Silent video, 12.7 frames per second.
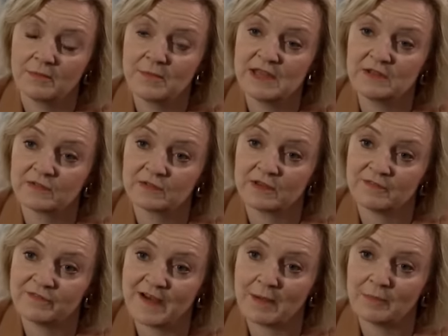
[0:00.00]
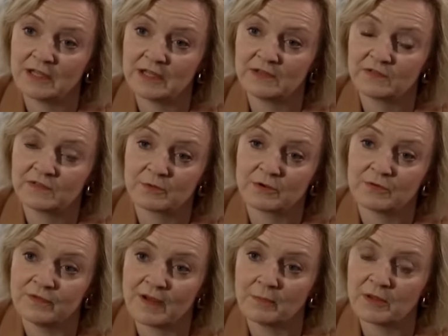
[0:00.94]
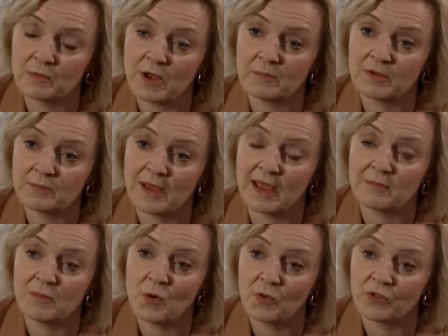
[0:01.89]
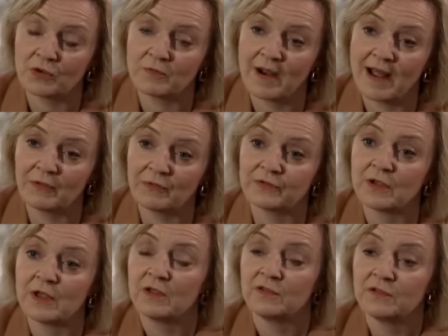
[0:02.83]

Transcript: It means that families, typical family, won't be paying more than around